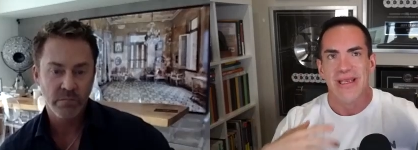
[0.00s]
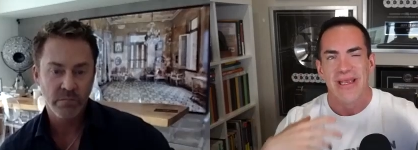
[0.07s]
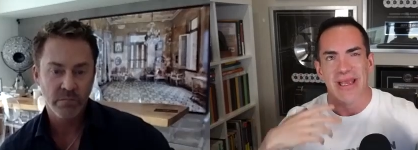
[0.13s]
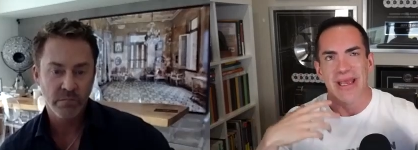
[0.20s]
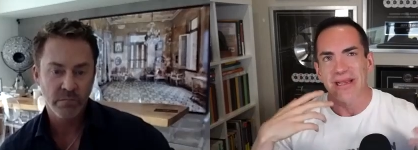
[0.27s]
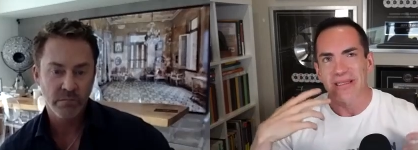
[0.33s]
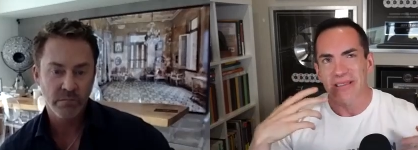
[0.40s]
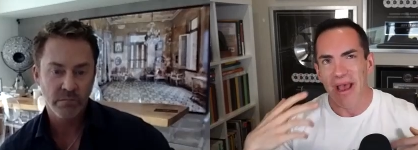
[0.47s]

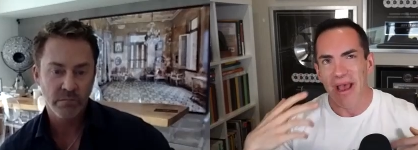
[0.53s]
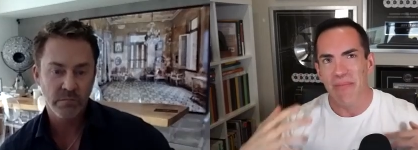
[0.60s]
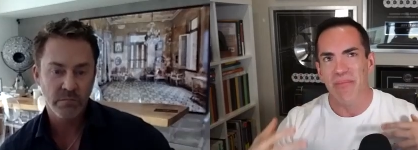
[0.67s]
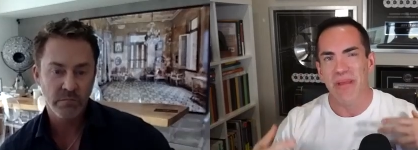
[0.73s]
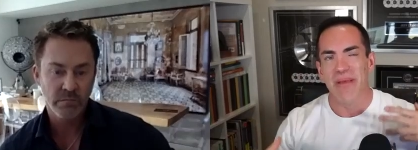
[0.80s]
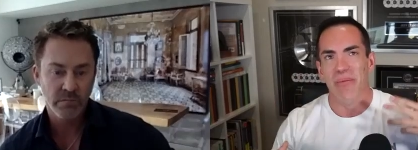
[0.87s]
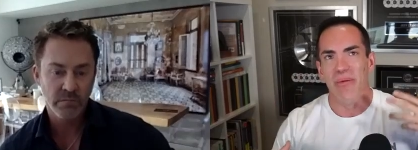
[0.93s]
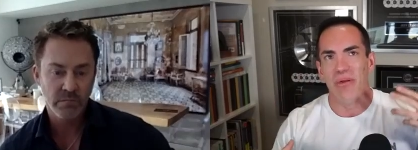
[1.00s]
Speaker 1: anytime
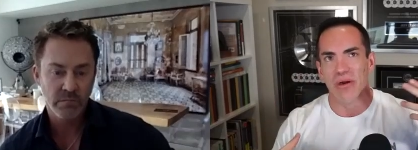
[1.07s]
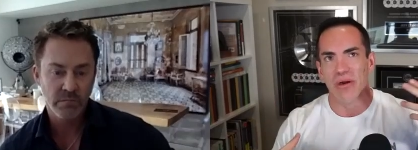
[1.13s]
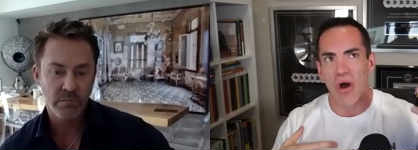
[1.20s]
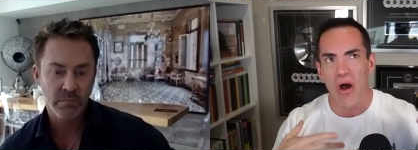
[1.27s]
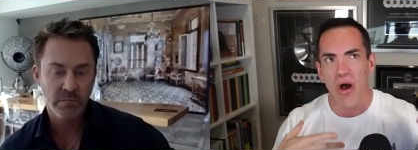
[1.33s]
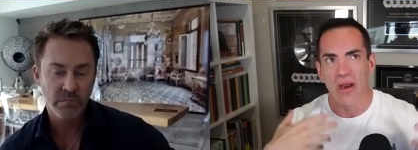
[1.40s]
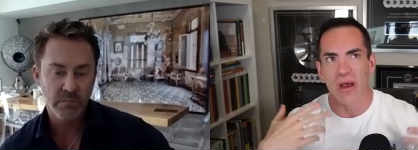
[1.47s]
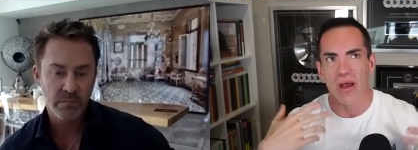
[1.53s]
people are
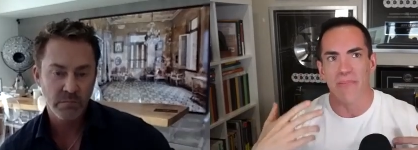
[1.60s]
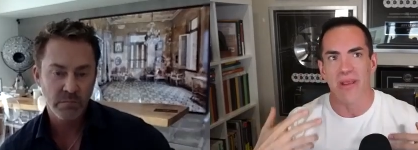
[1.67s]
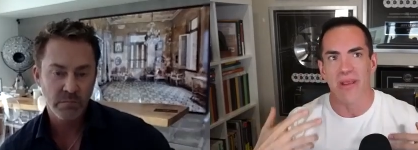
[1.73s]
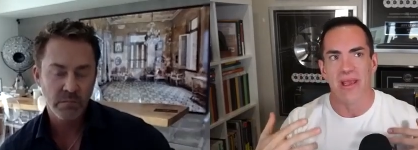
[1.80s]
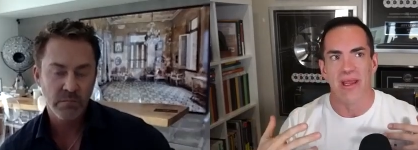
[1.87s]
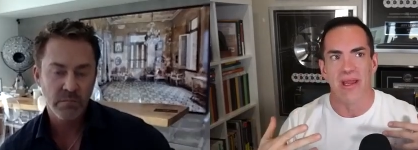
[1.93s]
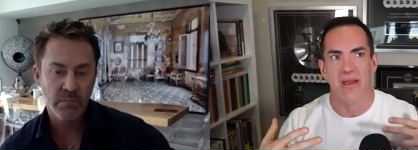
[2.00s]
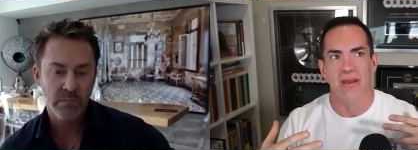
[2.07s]
caught up
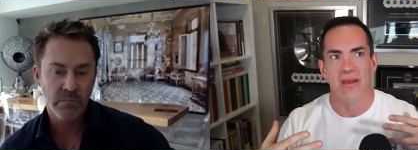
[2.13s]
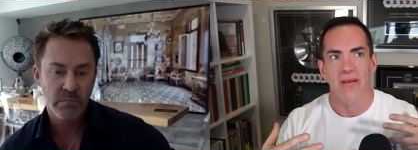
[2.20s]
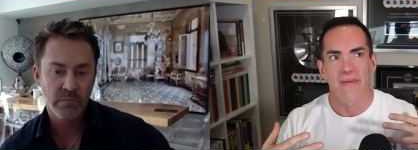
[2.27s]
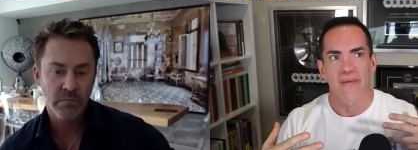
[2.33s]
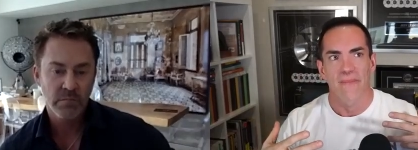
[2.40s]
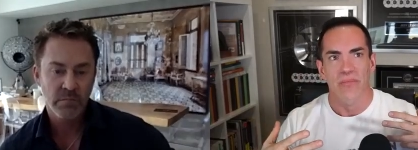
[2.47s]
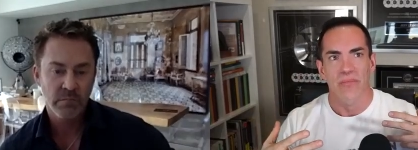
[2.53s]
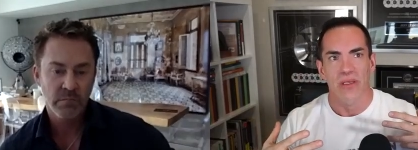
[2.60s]
in
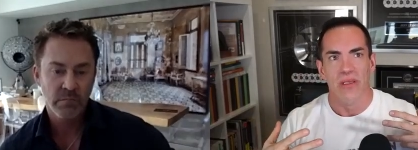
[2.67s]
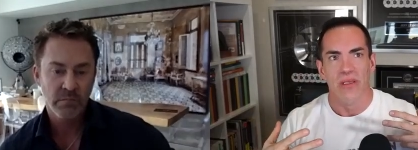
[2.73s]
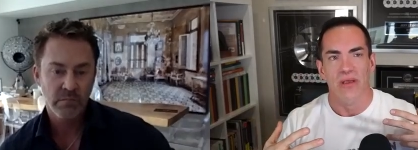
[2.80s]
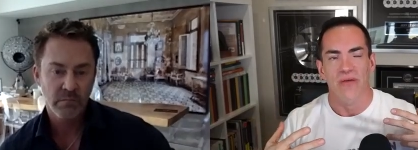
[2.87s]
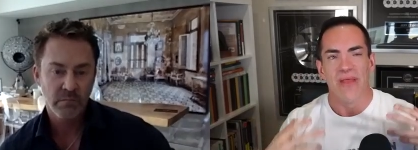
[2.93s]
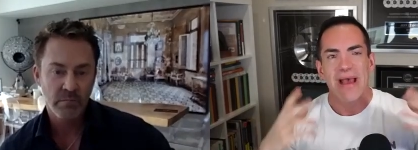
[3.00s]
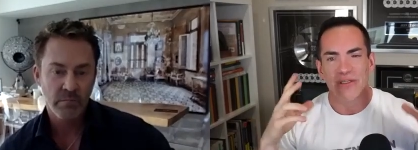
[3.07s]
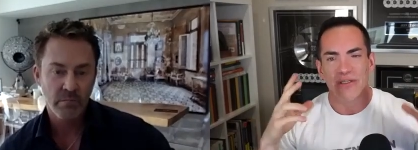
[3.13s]

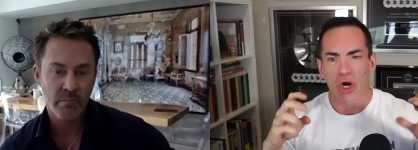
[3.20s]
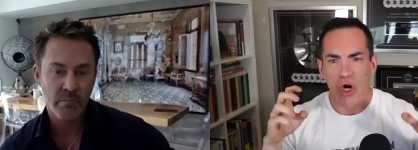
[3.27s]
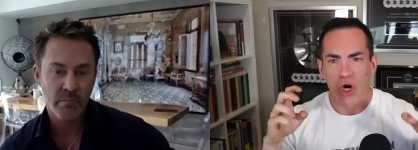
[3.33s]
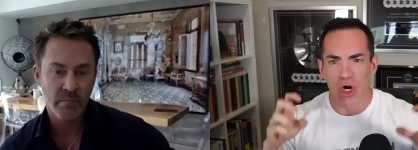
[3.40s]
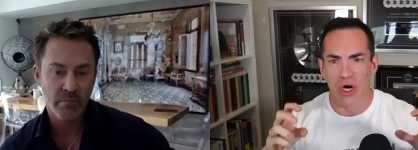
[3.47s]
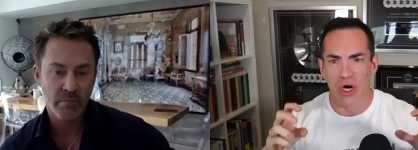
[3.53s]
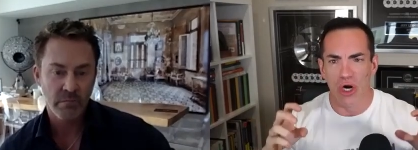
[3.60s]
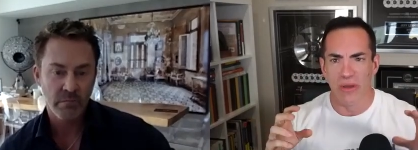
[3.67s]
you know, that
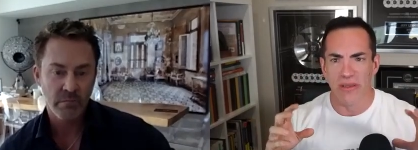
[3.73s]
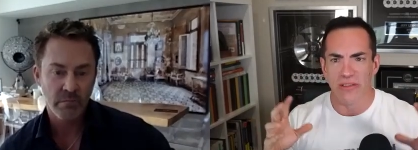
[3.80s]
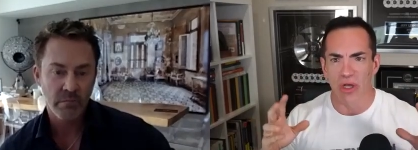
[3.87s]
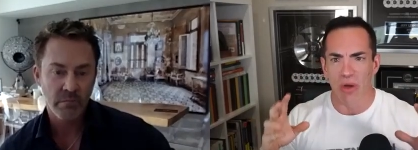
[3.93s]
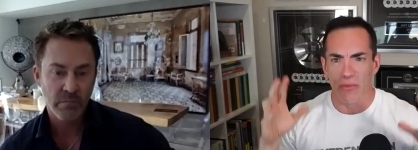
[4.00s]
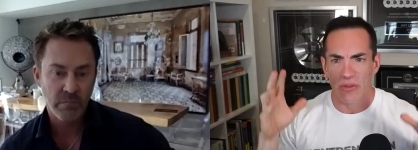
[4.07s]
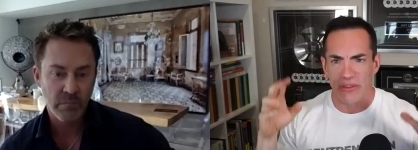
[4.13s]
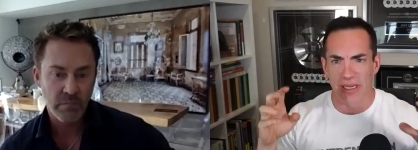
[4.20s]
term where there's
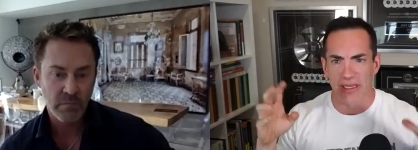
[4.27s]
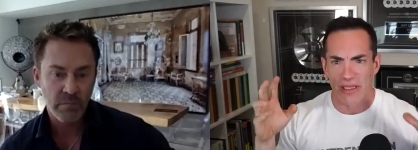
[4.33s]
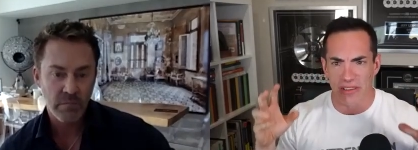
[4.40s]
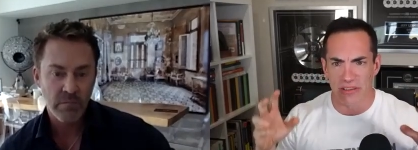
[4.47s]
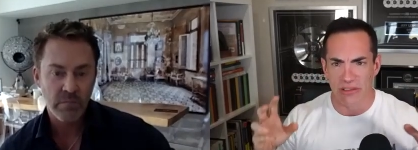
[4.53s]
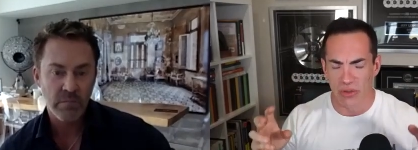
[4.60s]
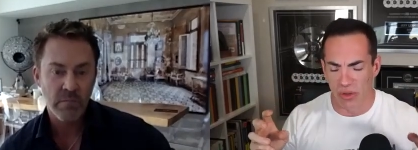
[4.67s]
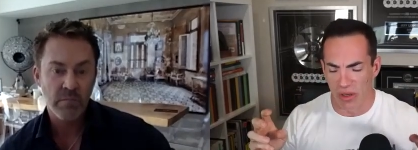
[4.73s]
almost like
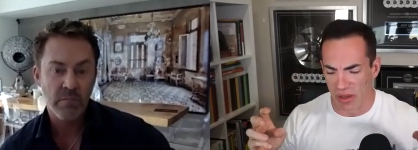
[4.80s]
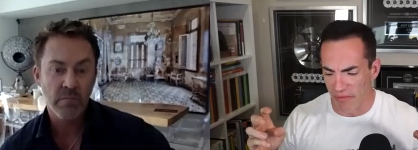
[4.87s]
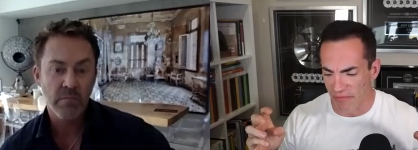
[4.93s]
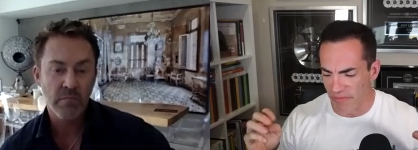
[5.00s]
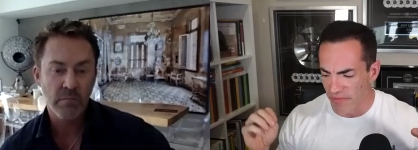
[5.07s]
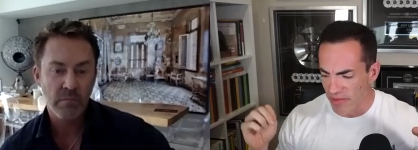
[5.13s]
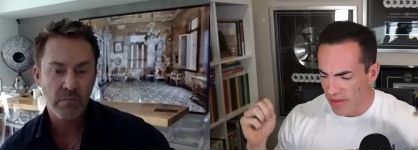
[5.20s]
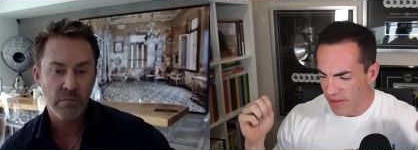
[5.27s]
this sort
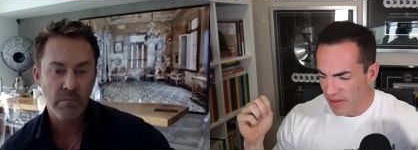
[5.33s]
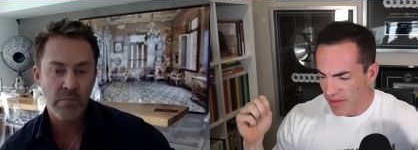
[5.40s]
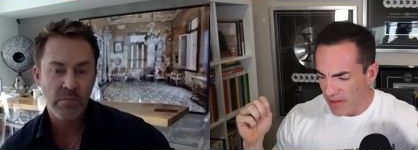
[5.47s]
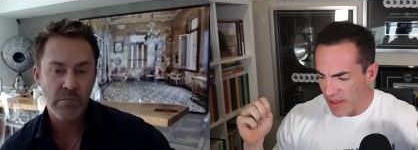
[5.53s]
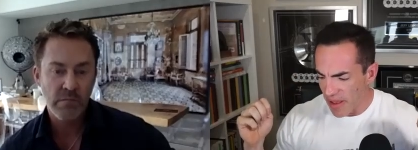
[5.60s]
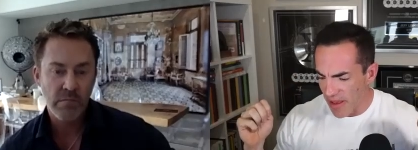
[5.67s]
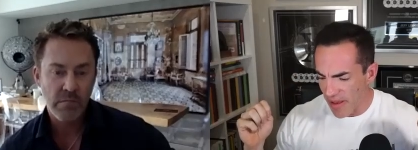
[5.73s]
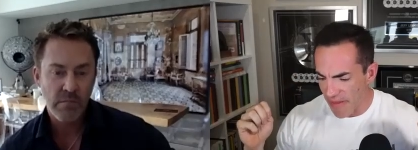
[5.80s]
of,
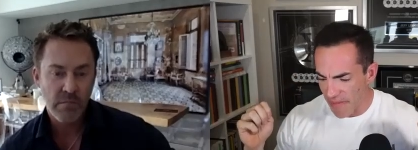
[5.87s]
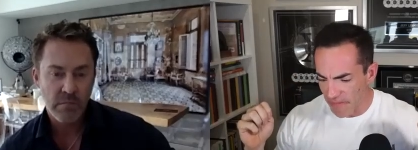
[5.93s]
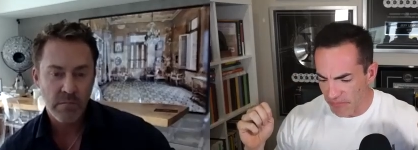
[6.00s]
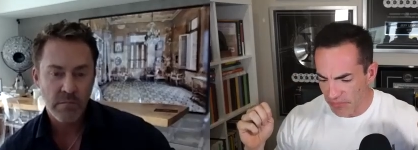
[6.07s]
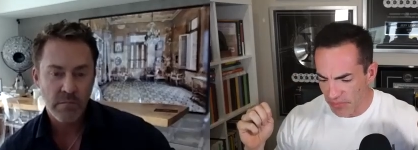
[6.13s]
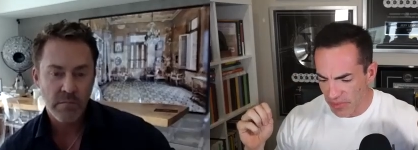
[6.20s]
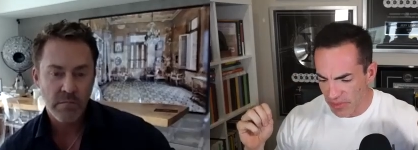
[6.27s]
um,